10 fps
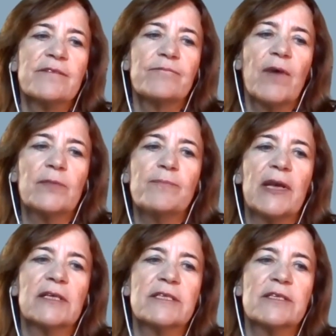what
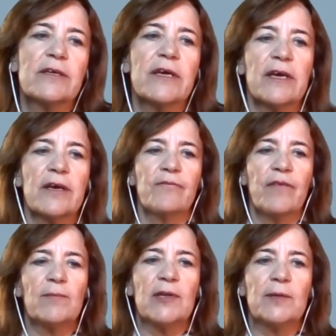makes
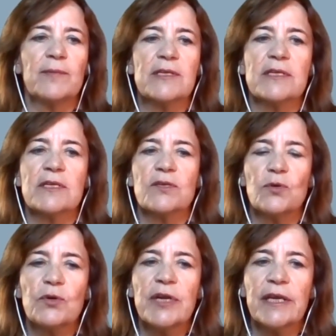family business
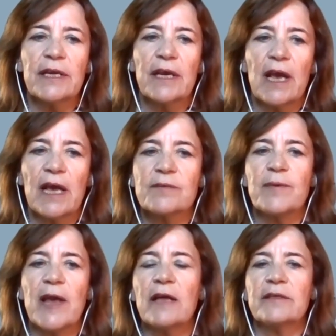unique, as
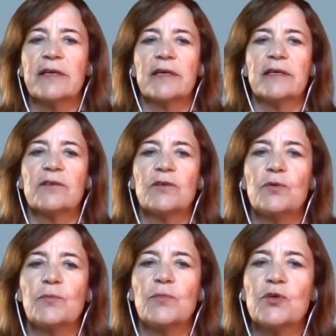beyond the
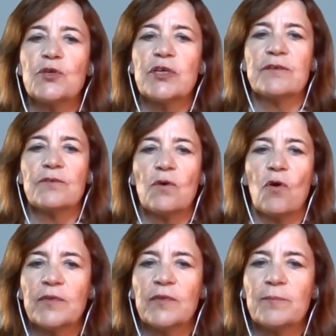contributions
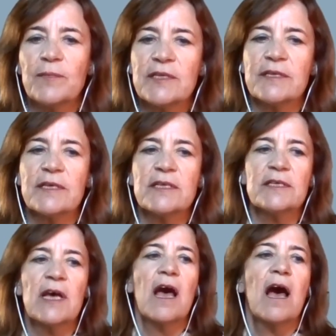of the business
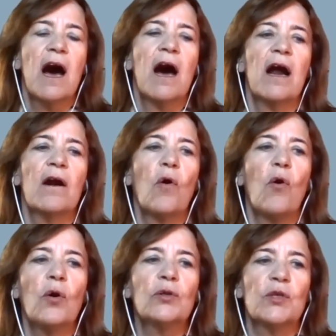are
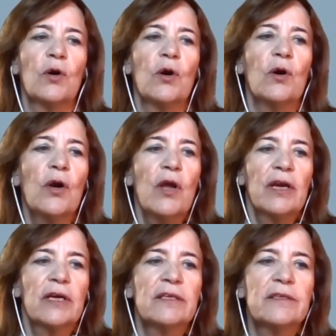also
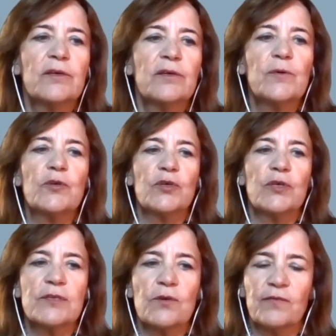
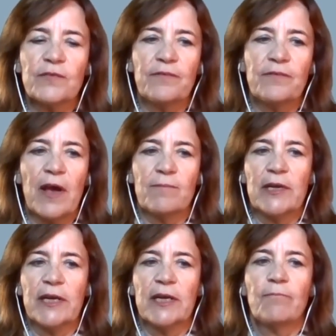contributions of the family,